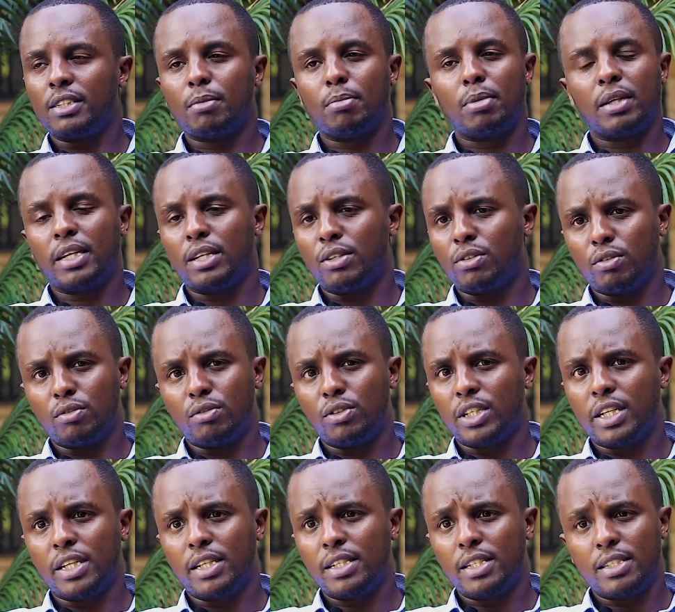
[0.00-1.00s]
suppliers of
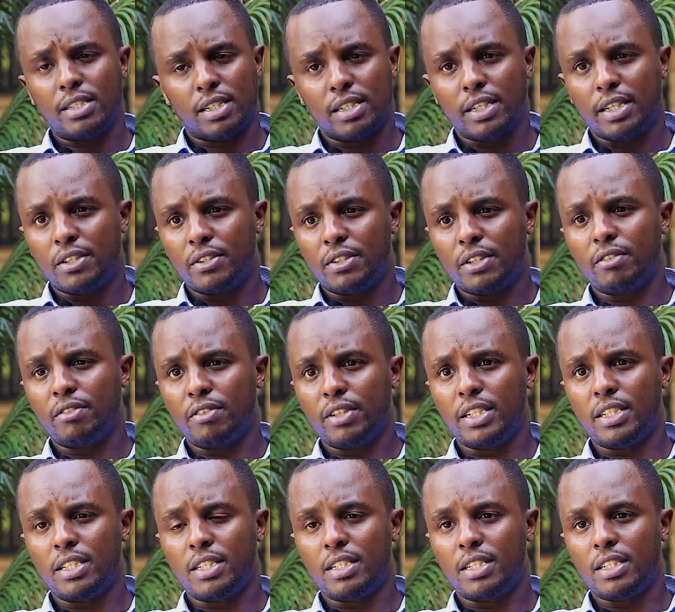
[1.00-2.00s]
Chinese electric
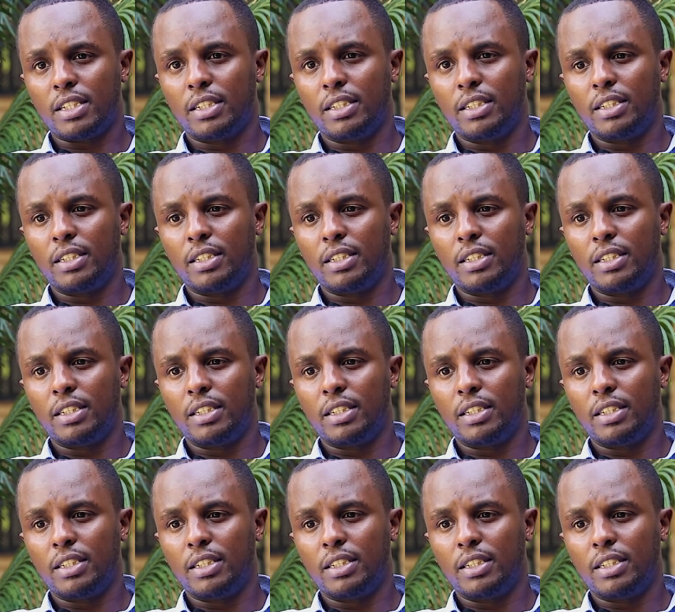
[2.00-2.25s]
fleets.